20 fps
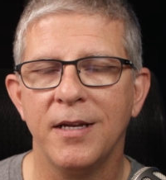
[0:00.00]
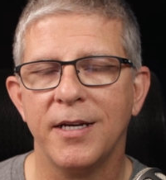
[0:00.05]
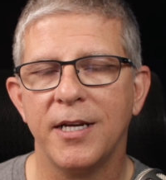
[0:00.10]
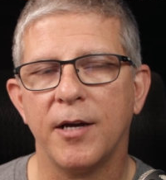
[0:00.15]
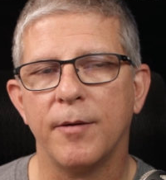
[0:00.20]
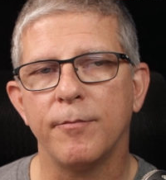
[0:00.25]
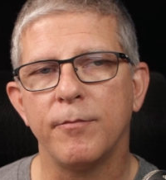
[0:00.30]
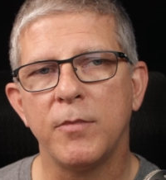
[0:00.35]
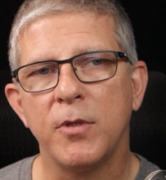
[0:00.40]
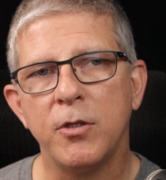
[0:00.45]

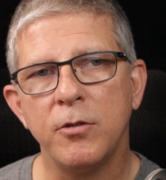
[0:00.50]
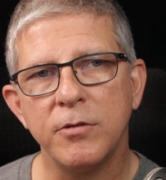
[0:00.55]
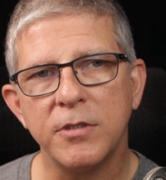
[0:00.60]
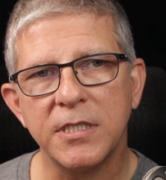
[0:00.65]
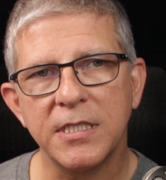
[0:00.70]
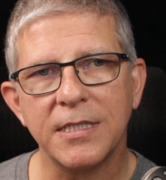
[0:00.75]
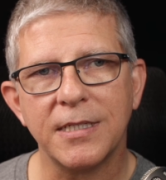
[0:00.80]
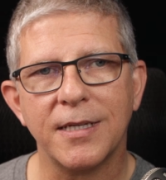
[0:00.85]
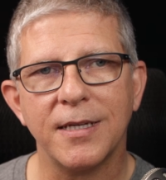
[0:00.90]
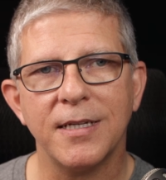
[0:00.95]
Now,
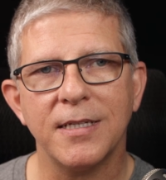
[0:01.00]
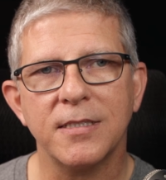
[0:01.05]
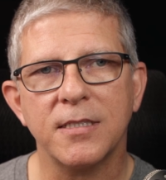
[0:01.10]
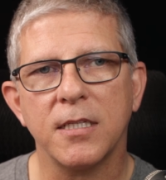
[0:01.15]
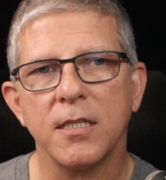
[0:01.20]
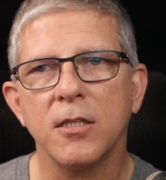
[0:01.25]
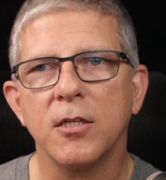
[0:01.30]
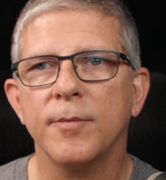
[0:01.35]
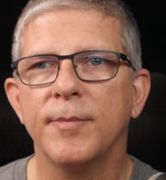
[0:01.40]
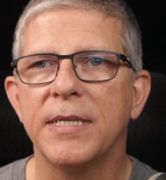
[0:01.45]
music is a
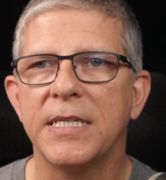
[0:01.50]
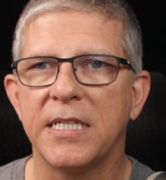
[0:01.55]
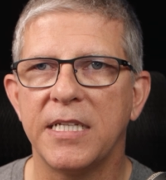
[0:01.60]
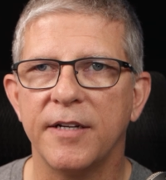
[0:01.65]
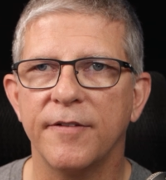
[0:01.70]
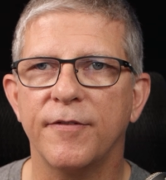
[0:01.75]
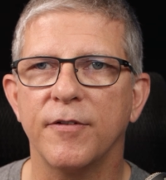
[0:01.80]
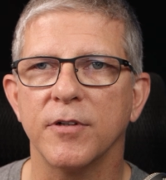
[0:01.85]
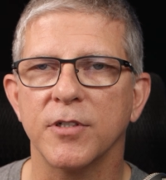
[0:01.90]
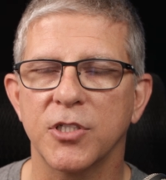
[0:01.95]
little bit
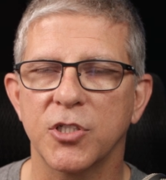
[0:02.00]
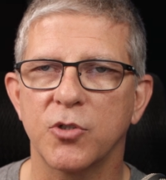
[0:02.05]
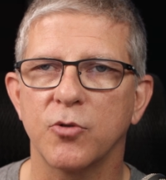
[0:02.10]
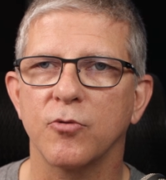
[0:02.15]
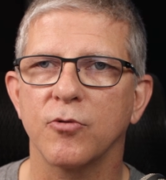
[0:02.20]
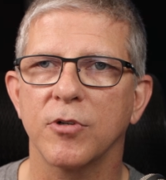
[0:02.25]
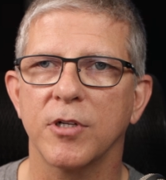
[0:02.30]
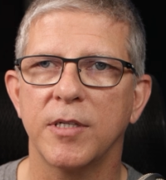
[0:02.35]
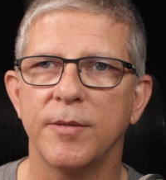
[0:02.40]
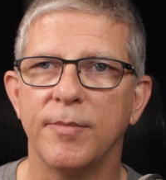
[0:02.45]
different
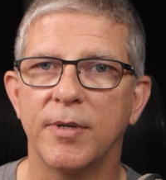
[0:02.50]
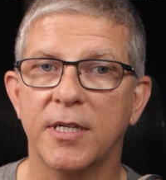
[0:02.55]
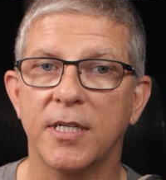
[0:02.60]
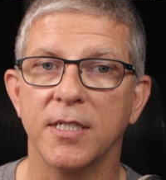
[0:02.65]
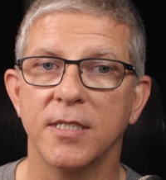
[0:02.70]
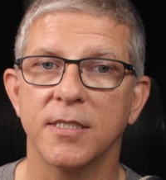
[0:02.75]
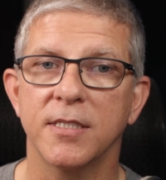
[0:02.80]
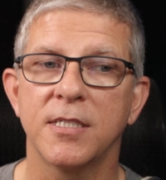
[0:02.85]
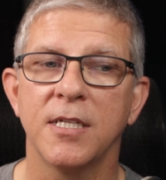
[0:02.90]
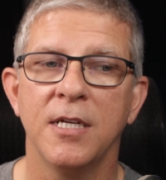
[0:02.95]
story
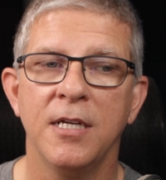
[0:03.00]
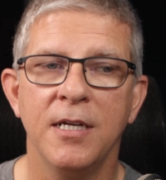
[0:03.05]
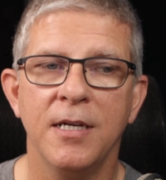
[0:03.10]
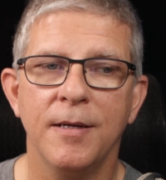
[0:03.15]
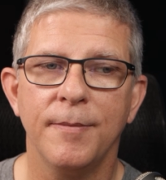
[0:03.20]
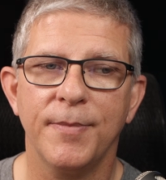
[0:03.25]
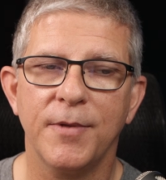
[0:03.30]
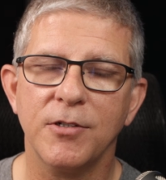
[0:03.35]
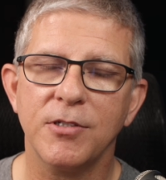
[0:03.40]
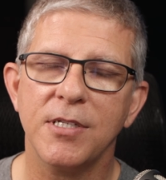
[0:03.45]
because
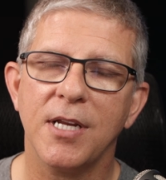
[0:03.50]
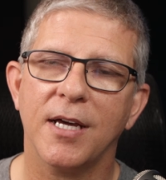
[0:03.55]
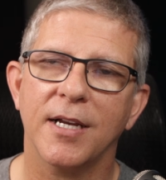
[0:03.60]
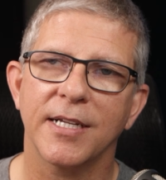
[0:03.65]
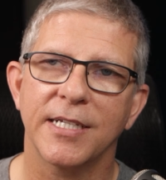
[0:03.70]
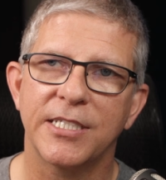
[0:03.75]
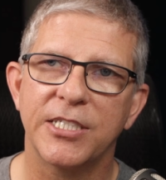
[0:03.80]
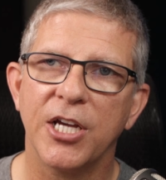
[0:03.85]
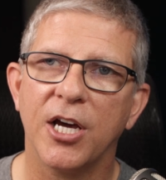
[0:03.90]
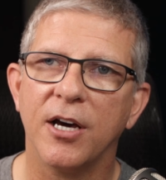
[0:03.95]
there's not
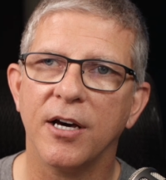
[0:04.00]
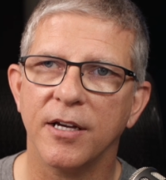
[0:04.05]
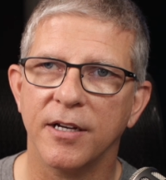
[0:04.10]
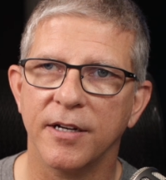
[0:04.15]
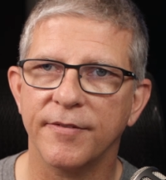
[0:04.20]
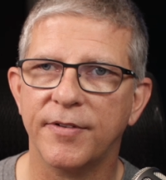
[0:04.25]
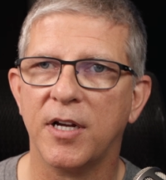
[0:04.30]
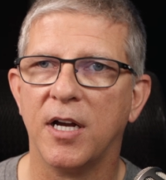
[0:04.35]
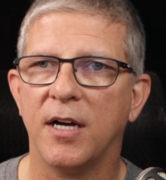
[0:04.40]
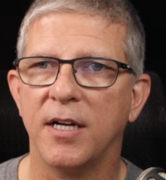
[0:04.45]
a ton
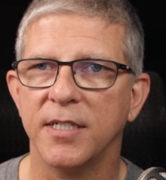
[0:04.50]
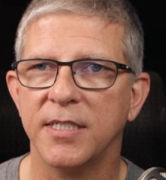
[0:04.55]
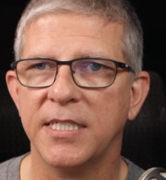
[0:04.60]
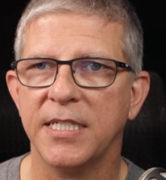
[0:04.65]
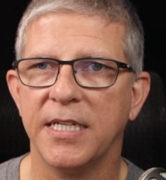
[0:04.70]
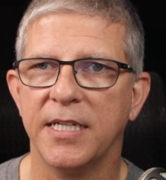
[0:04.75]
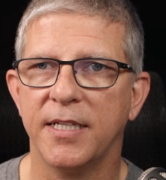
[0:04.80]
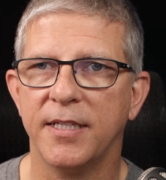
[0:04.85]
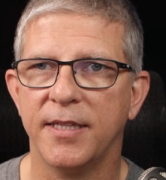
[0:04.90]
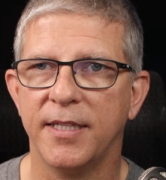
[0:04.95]
of
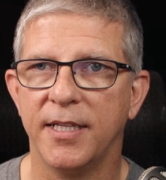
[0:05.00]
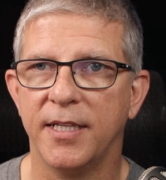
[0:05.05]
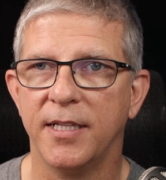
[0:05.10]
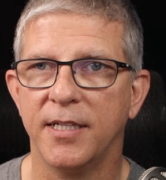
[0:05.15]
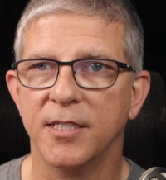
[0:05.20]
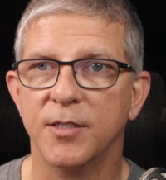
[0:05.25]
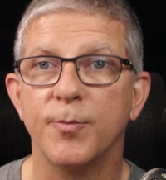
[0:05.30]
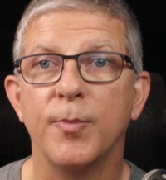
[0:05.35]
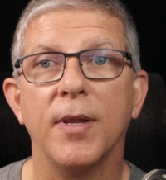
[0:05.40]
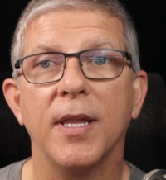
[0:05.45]
content that
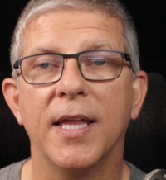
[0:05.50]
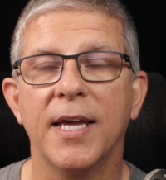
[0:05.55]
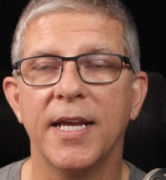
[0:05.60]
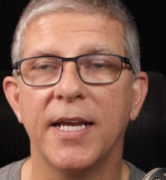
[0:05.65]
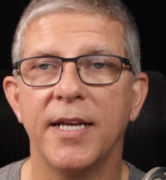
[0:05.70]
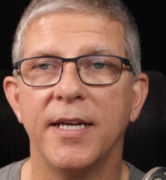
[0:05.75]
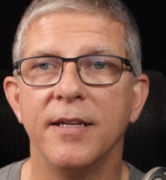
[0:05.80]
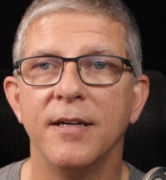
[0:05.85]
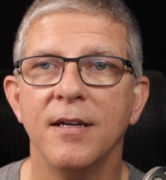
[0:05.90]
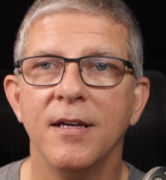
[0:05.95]
is
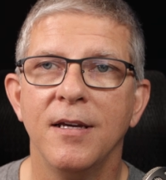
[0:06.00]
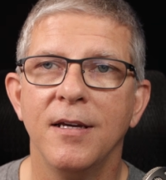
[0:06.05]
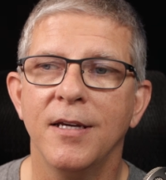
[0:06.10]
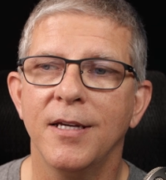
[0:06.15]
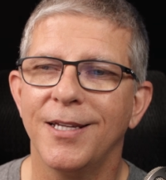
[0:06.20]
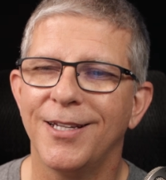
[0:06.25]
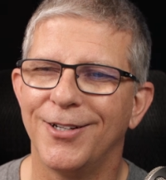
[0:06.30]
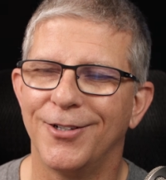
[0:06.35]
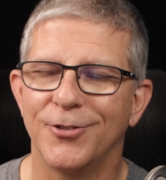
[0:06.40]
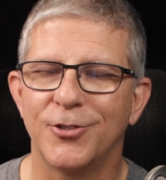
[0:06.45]
played,
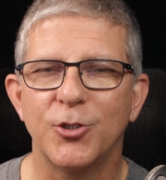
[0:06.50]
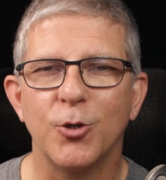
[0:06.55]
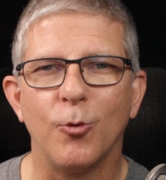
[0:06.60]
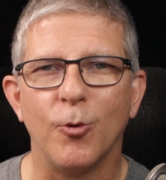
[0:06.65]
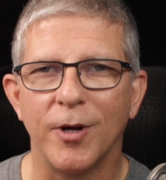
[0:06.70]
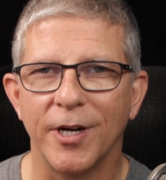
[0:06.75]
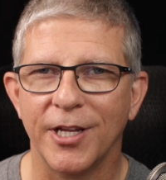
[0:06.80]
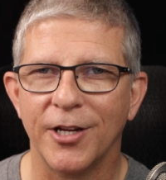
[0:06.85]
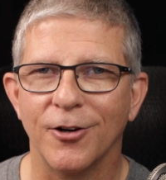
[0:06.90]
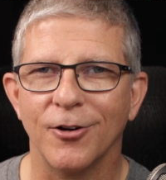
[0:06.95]

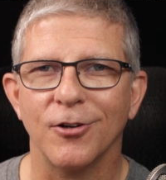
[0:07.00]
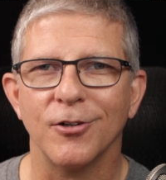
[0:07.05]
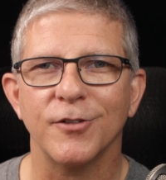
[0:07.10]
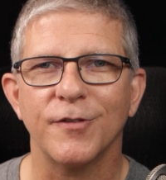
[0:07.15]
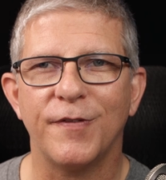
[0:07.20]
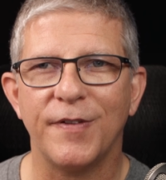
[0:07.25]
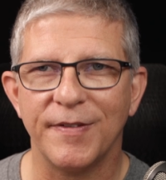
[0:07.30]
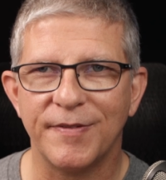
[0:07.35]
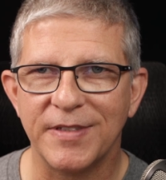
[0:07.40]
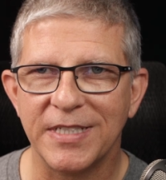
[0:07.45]
20 hertz,
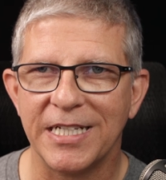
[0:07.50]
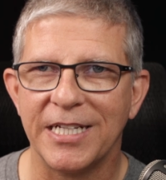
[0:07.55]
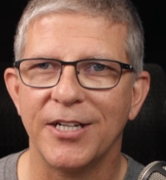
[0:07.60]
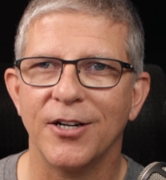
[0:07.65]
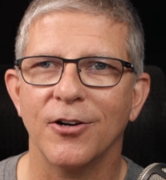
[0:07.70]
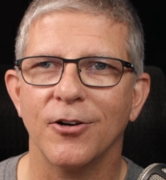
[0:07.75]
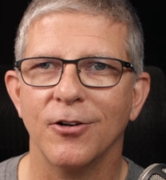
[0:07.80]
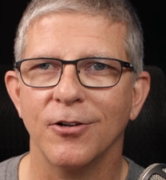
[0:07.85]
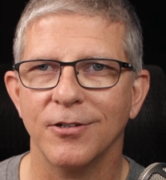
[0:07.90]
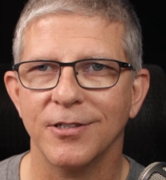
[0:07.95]
15
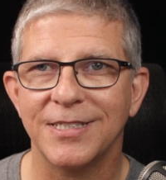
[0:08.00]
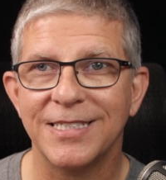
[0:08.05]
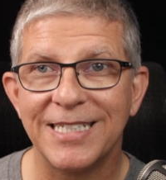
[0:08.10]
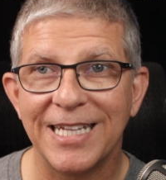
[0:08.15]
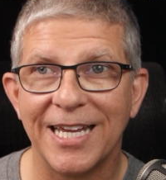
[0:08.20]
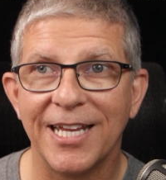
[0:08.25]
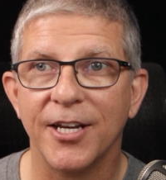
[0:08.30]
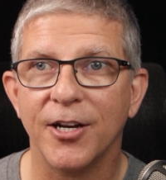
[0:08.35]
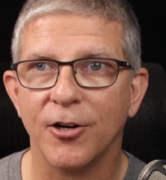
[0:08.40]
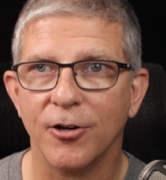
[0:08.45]
hertz,
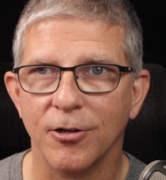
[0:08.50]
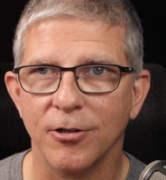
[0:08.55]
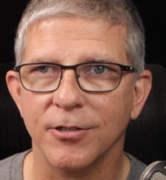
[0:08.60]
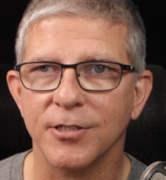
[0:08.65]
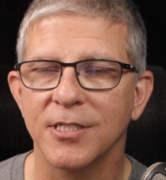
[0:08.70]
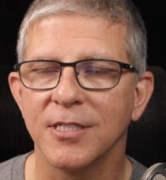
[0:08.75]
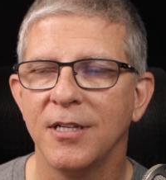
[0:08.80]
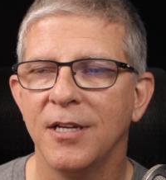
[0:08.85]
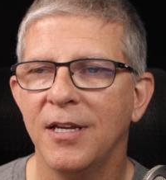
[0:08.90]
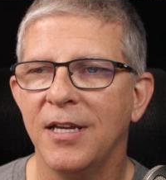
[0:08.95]
10
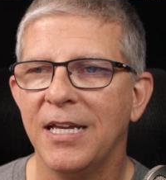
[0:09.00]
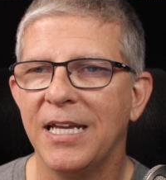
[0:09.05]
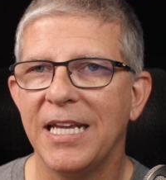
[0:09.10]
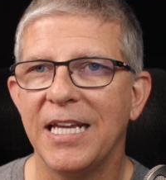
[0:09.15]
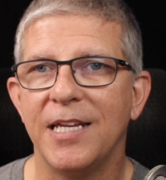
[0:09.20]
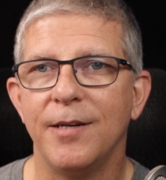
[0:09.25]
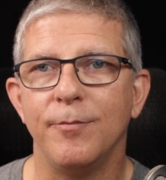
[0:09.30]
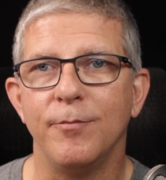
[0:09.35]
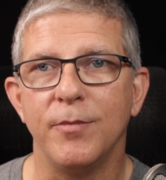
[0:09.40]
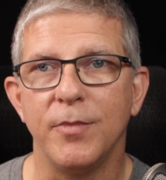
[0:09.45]
hertz
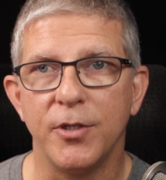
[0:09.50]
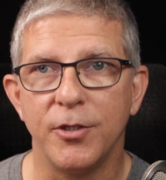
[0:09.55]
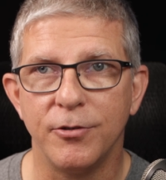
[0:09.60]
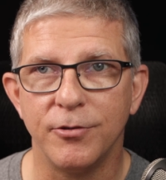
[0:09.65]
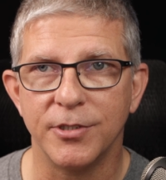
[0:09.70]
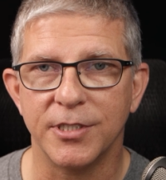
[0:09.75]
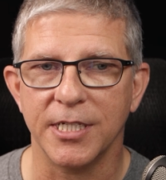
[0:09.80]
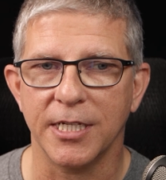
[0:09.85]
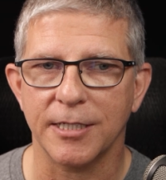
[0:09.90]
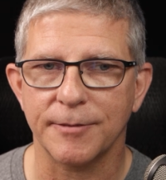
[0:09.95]
in
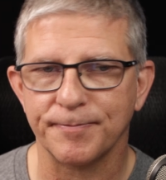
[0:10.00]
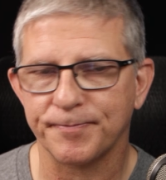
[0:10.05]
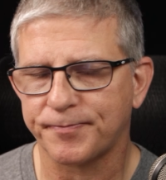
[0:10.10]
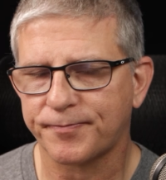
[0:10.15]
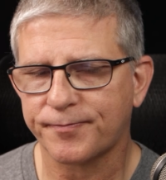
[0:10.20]
music.